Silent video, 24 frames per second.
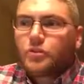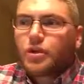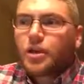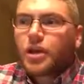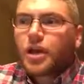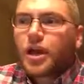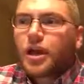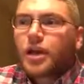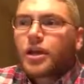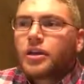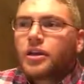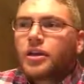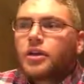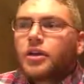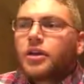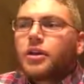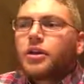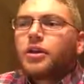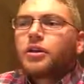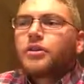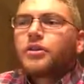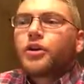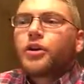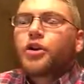okay,
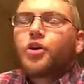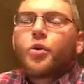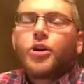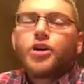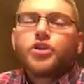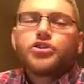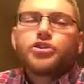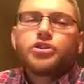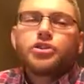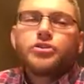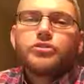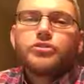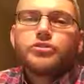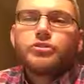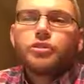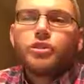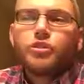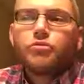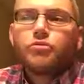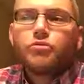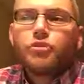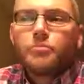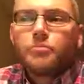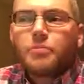the question
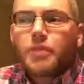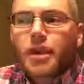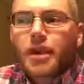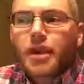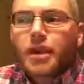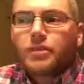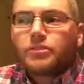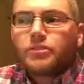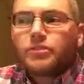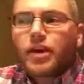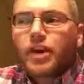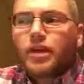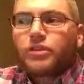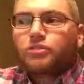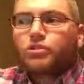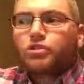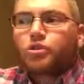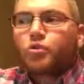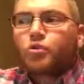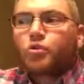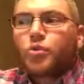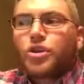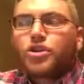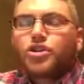still remains as
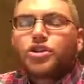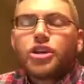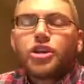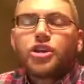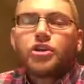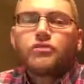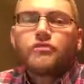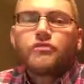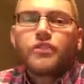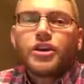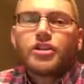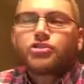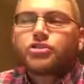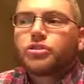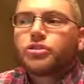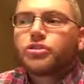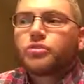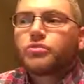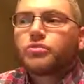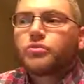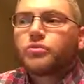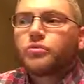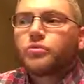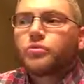to which
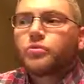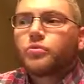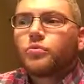intervention